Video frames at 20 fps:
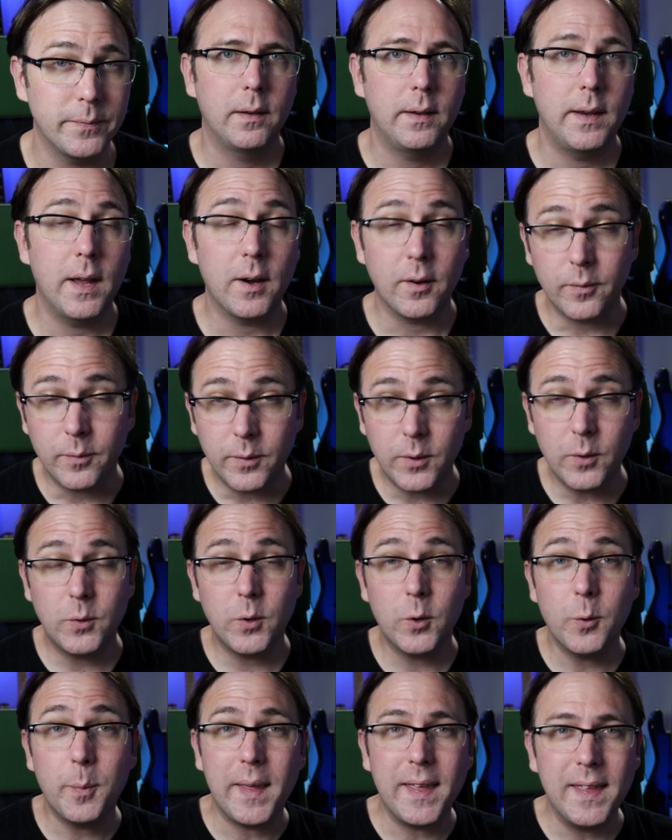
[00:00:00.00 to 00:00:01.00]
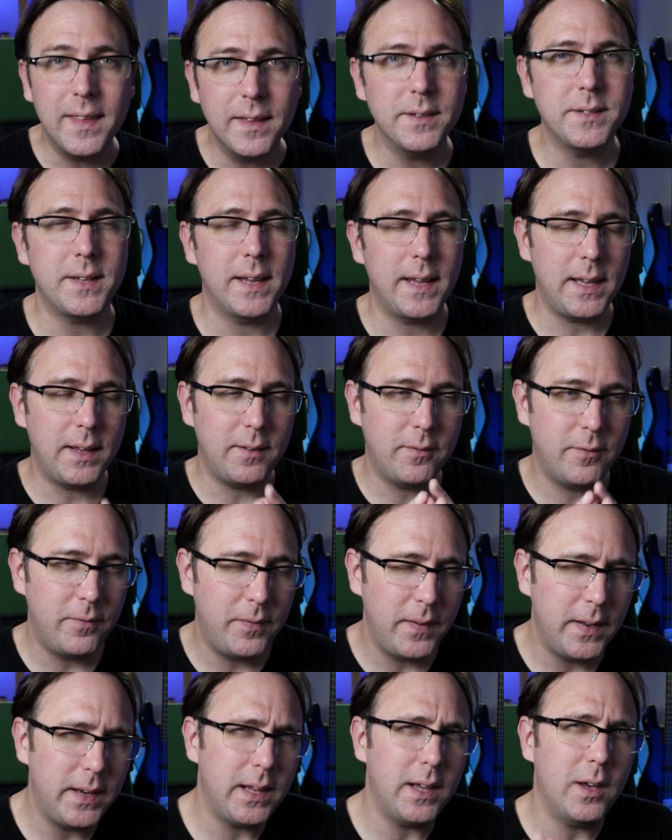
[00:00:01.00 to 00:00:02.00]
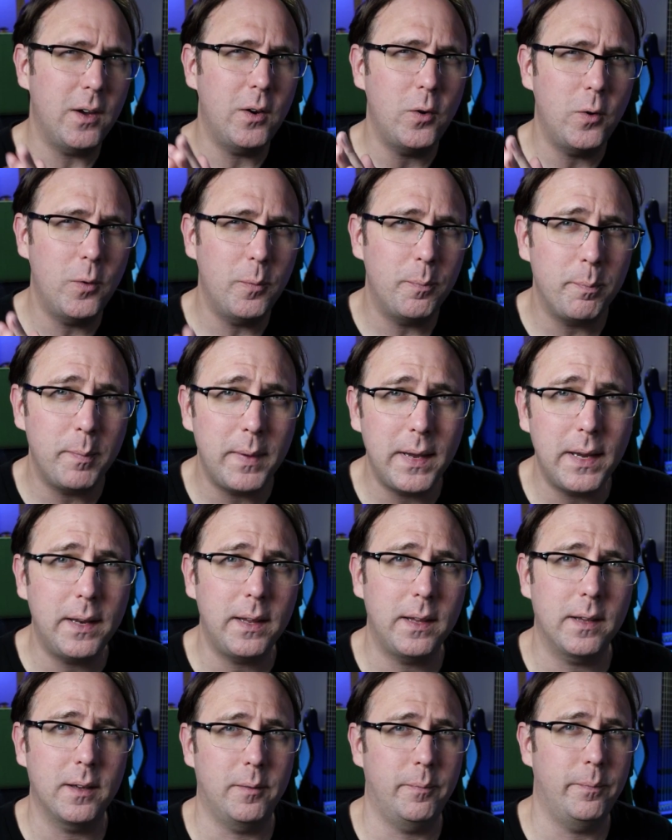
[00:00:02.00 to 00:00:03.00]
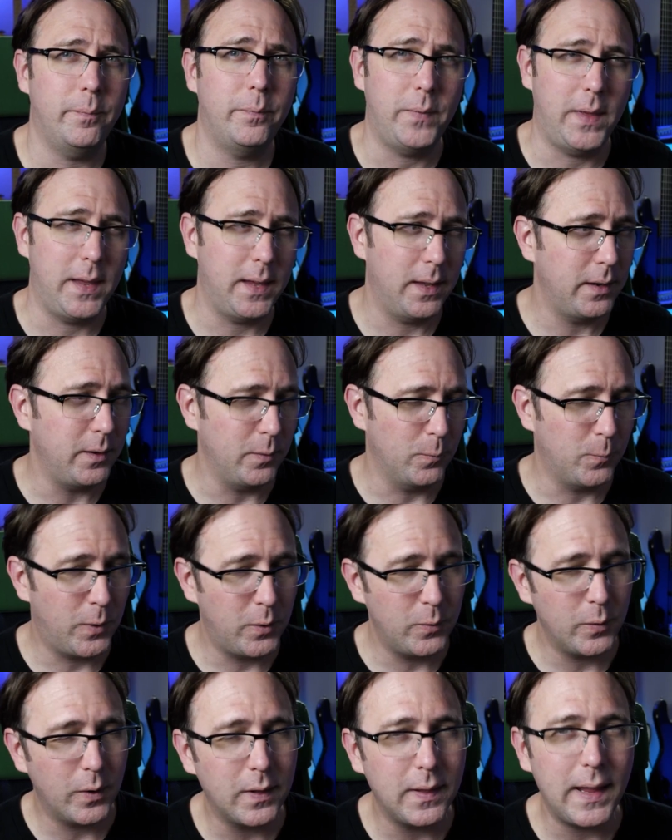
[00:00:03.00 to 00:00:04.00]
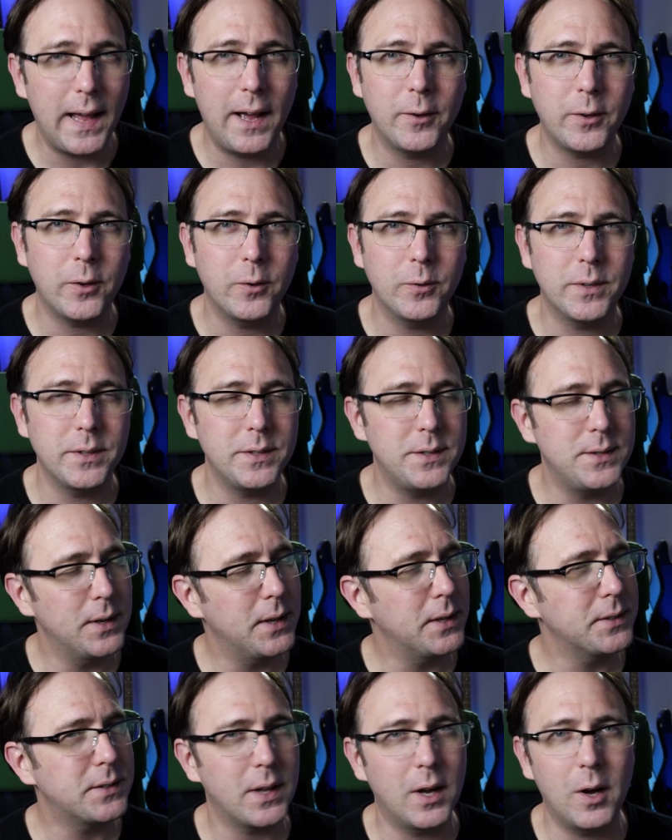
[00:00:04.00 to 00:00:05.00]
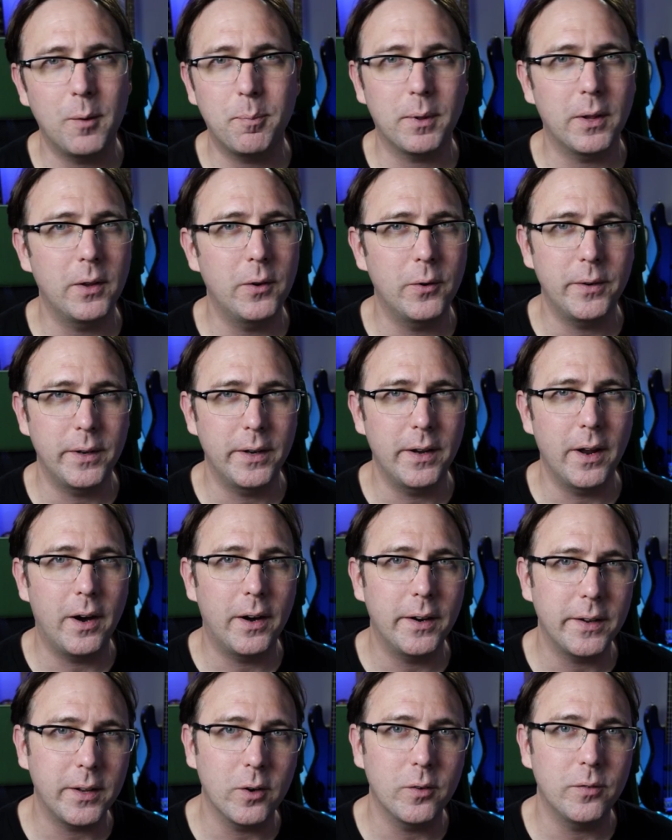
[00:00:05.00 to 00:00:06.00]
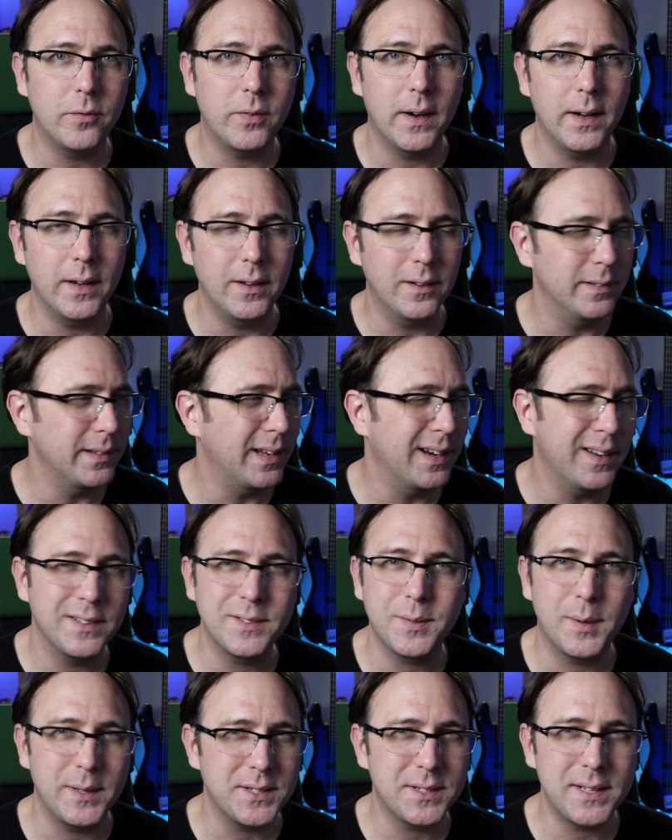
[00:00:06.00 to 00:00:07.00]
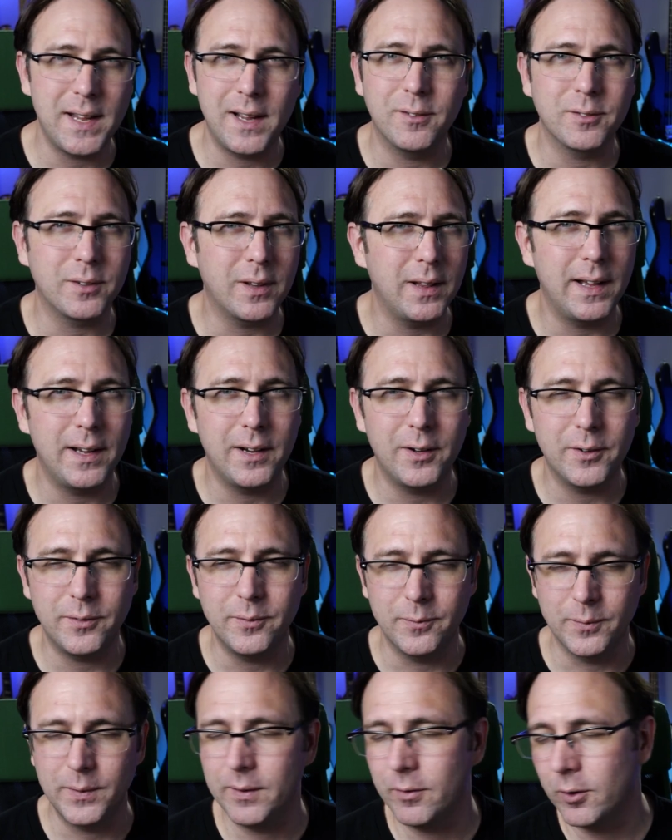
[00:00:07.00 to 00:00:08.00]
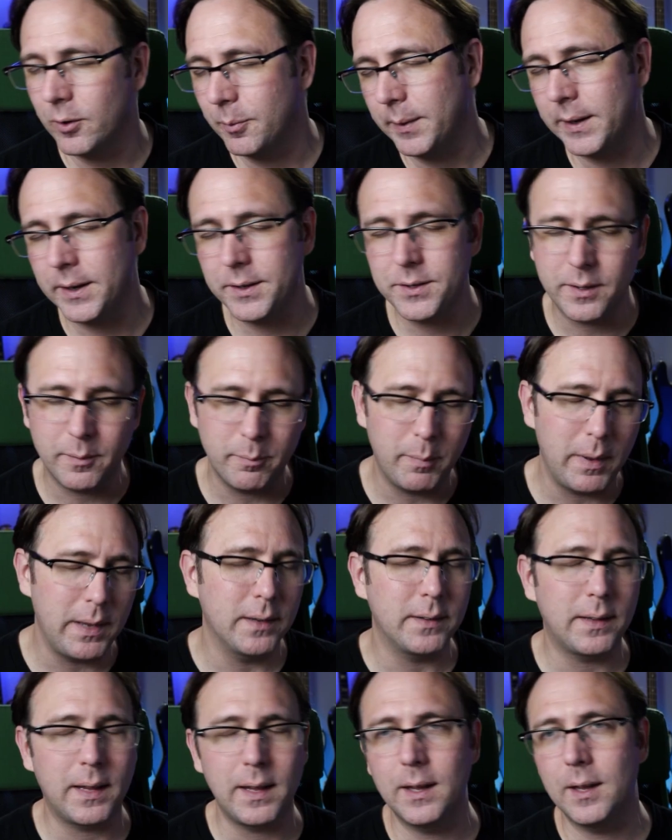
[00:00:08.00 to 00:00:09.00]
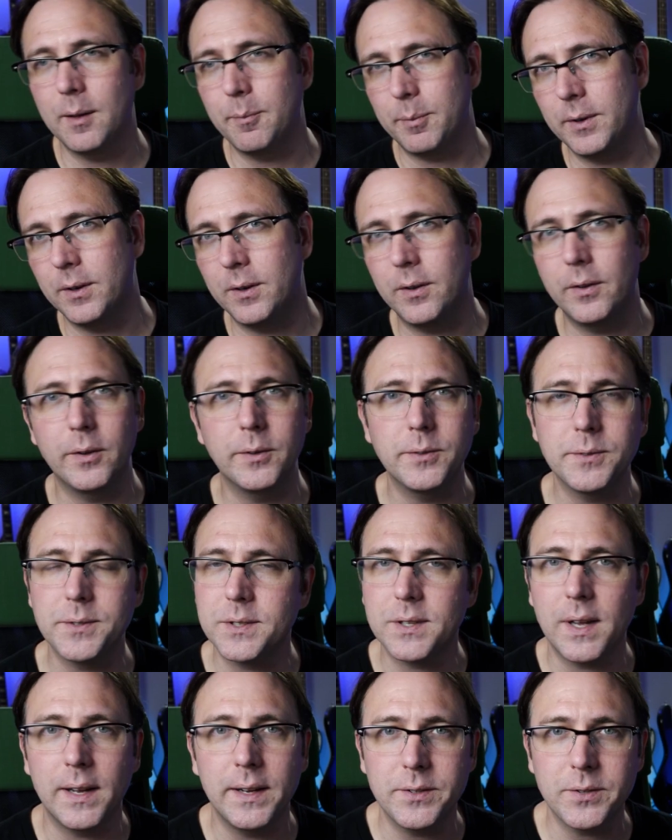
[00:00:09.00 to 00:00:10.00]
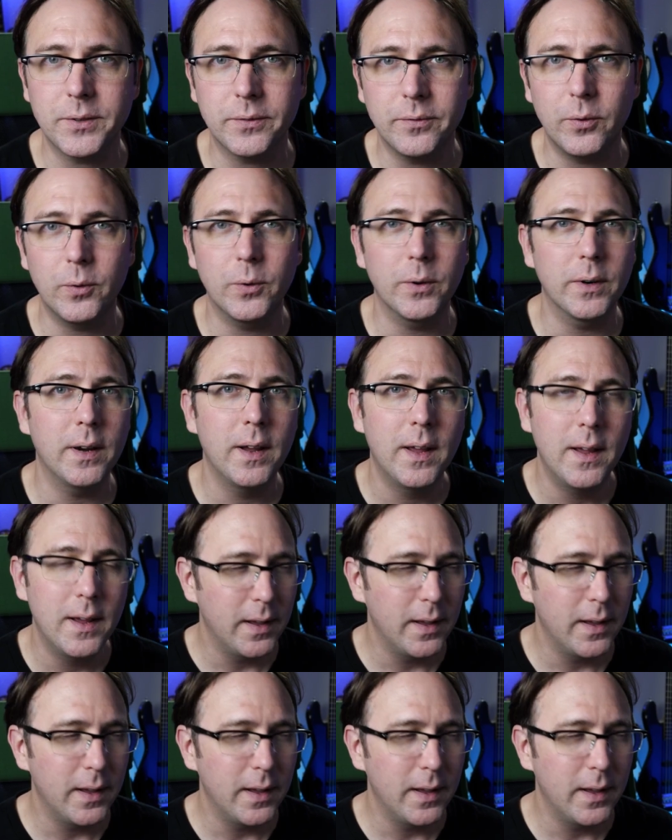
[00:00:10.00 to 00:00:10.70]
Now, YouTube is a video medium, and it won't allow you to just upload an audio file. You know, that's what SoundCloud and Reverb Nation and Bandcamp and all those sites are for.